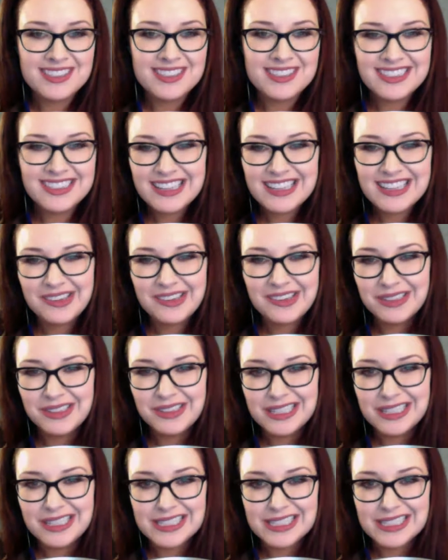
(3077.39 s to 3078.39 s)
there's not a whole
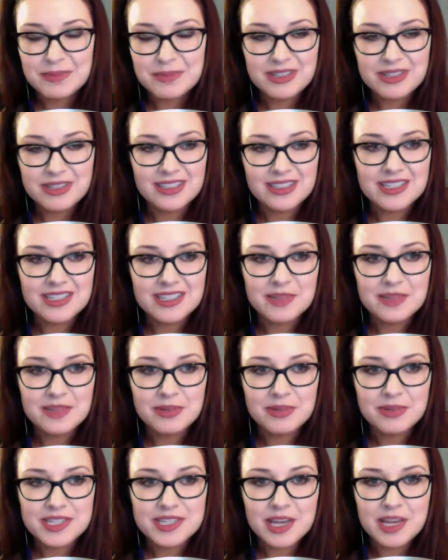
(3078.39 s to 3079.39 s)
lot of sleepers on this team per
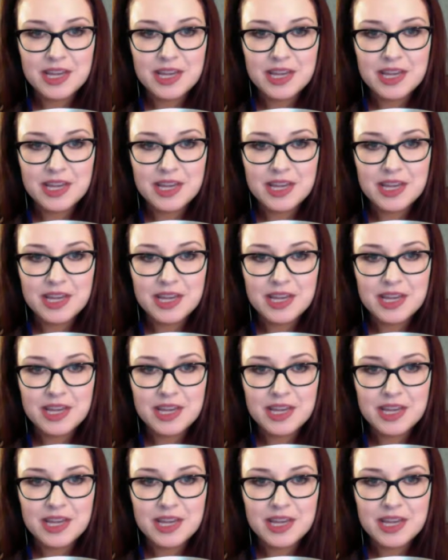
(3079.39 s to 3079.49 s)
se,